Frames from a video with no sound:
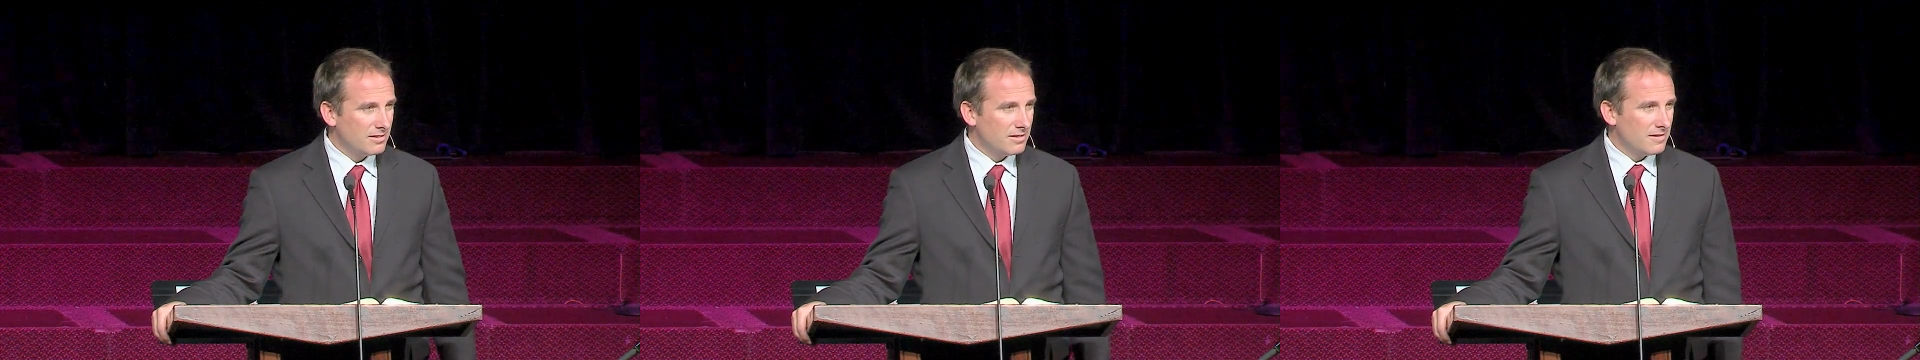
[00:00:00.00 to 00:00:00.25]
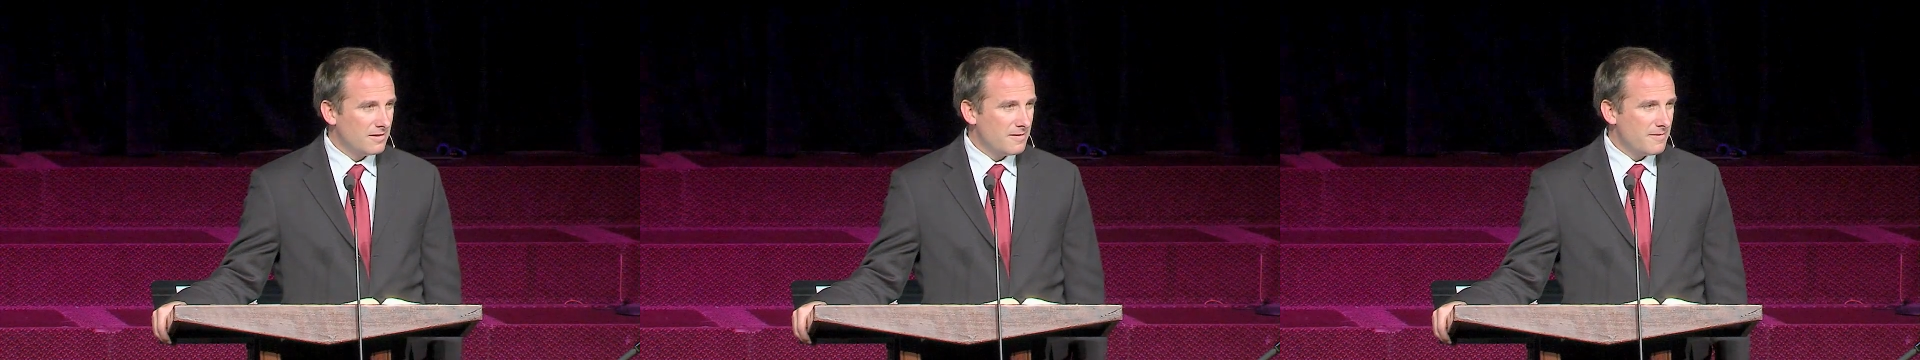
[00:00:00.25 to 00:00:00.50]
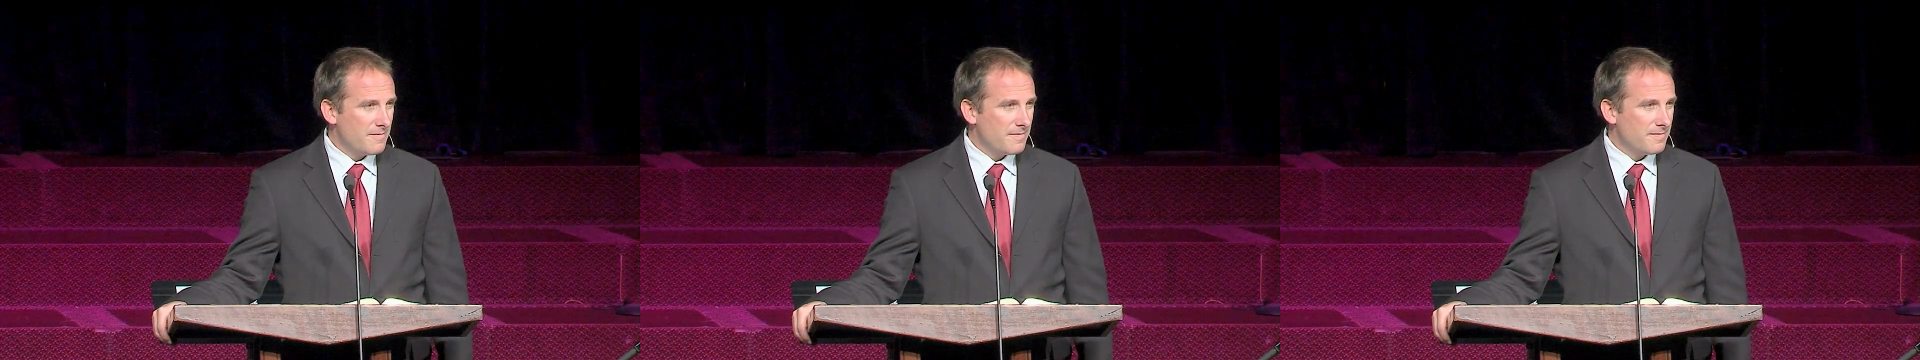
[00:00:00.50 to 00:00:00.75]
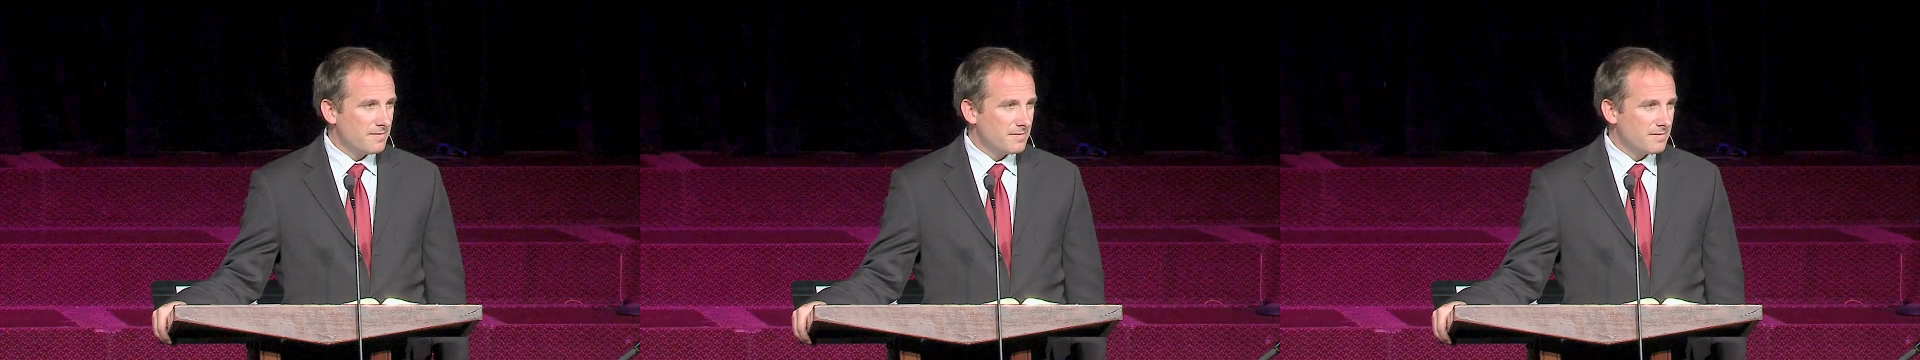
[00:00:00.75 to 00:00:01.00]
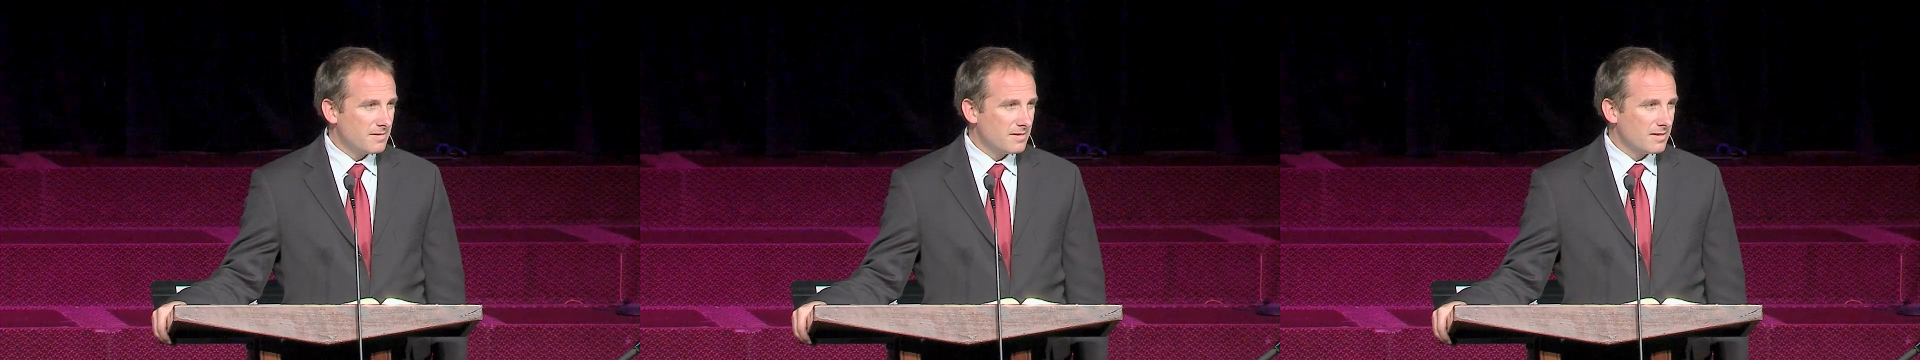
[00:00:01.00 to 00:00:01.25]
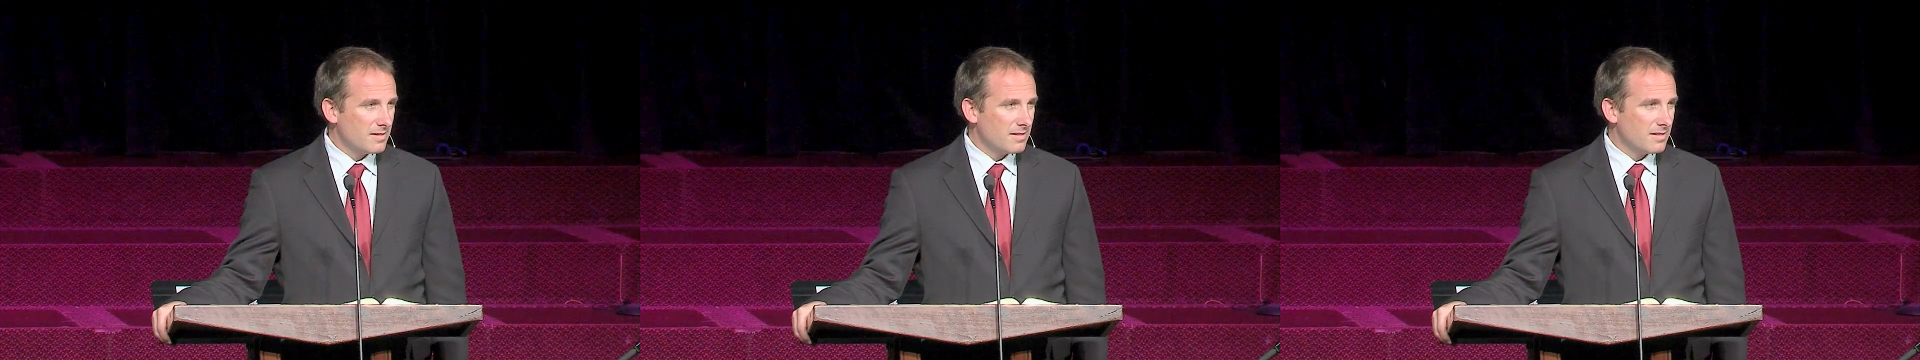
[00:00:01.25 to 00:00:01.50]

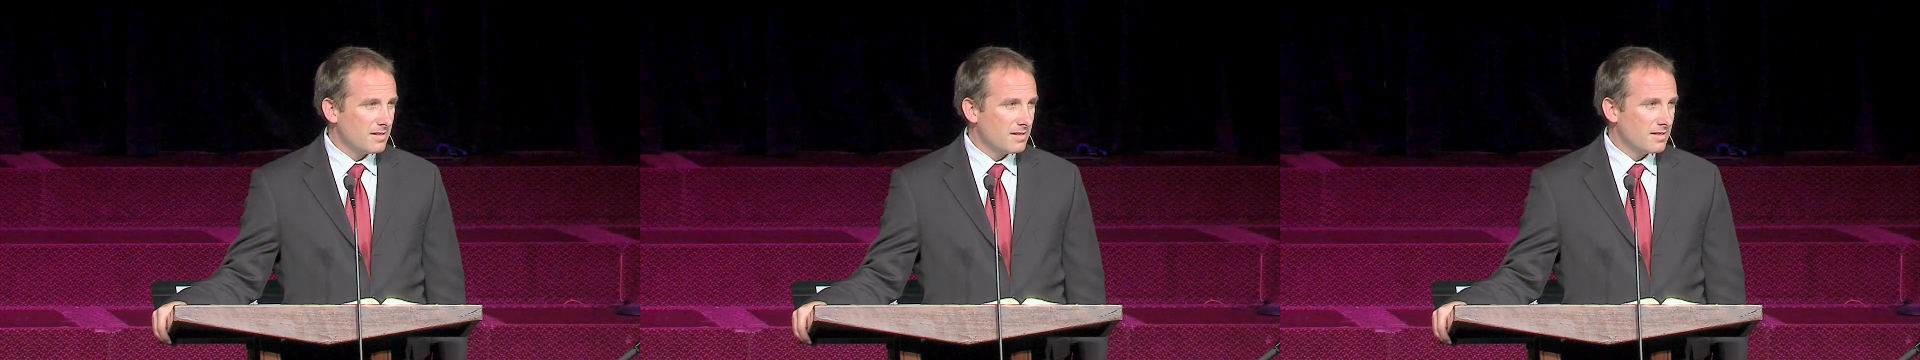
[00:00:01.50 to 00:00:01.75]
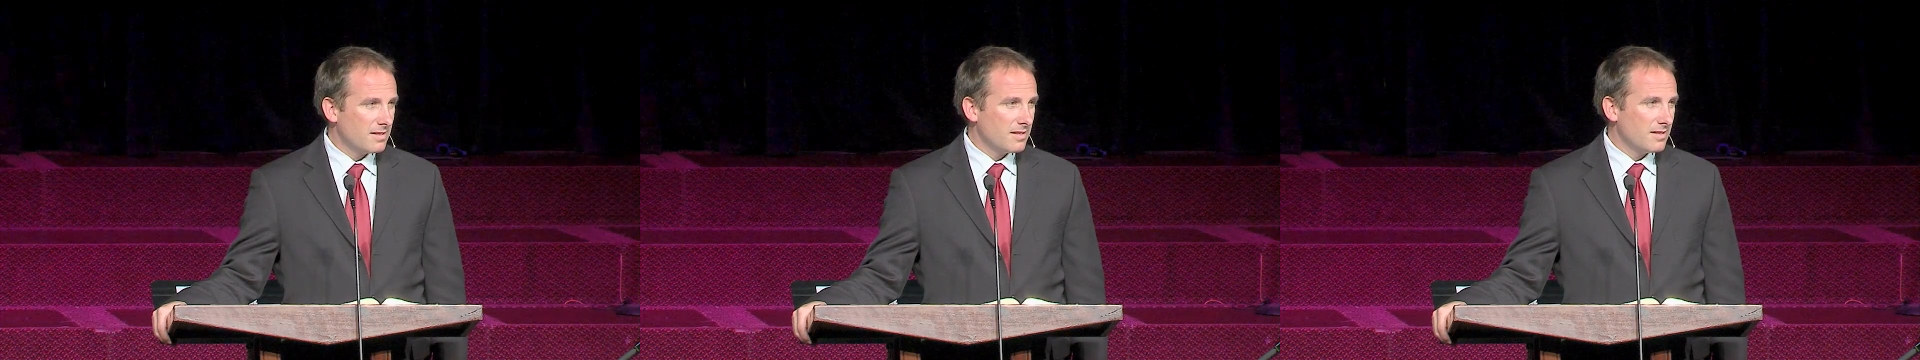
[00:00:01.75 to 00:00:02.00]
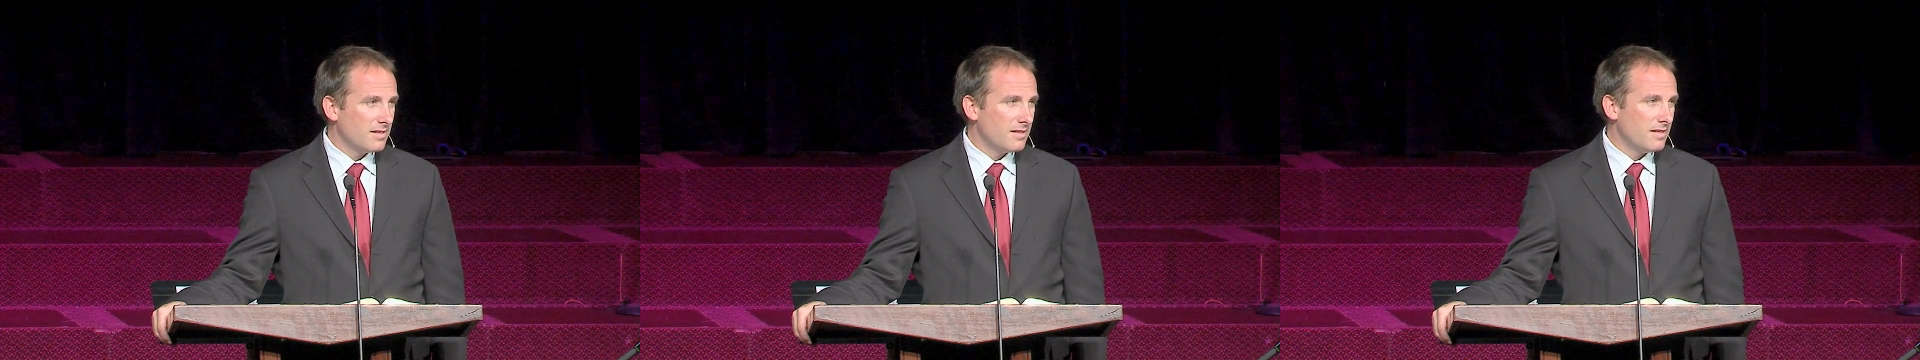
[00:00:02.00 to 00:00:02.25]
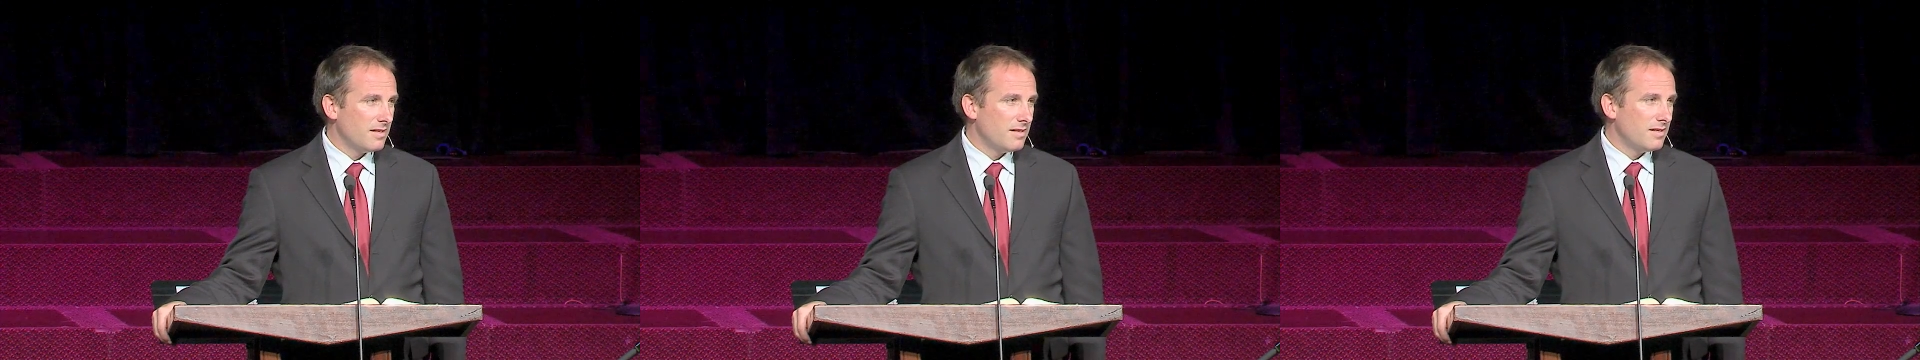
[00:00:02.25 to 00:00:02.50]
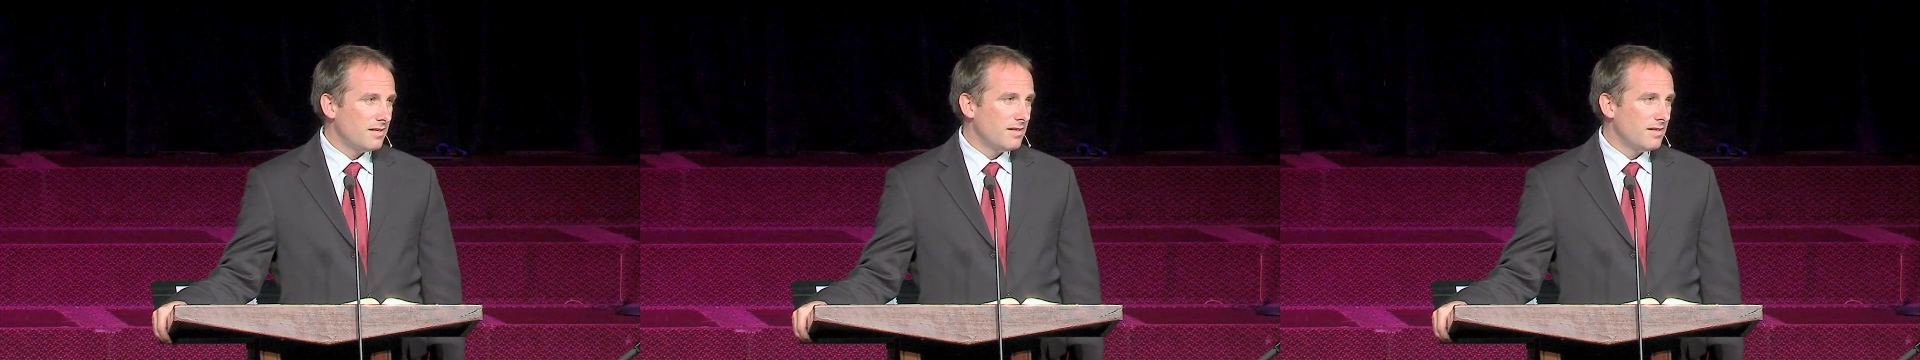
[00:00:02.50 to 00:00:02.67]
(silence)